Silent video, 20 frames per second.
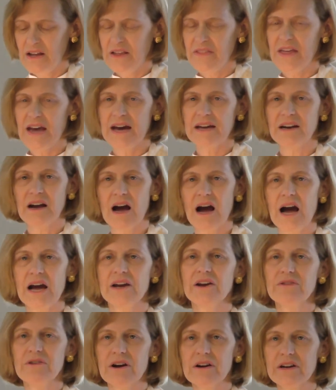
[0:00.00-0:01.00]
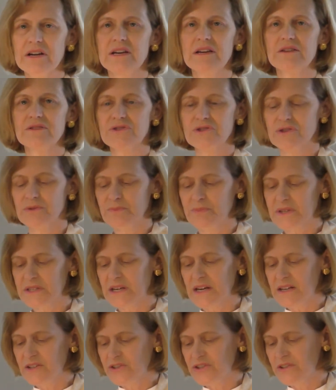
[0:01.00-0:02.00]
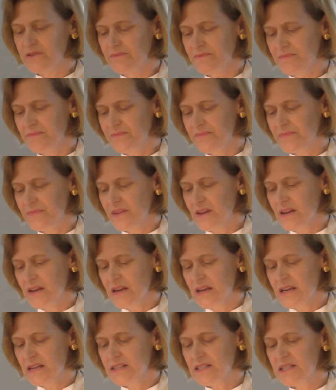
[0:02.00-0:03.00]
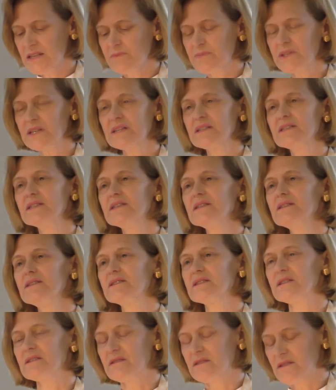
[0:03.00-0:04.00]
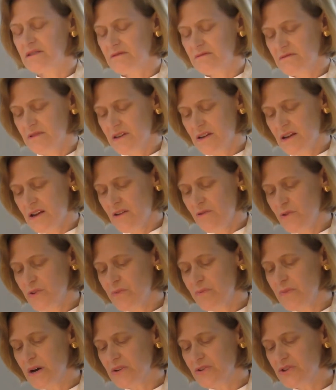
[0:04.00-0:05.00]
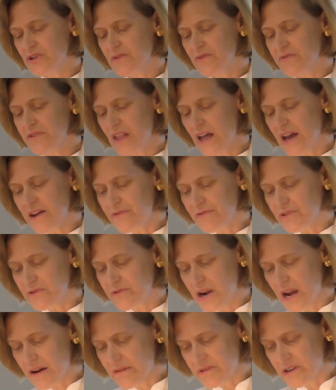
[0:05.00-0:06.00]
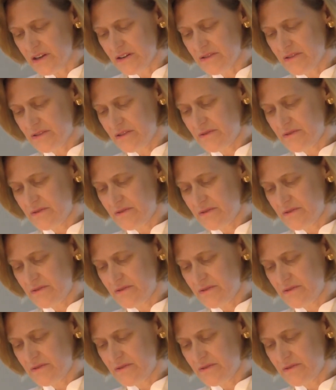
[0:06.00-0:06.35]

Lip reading: That hierarchy interpretation seems consistent with much of life around us.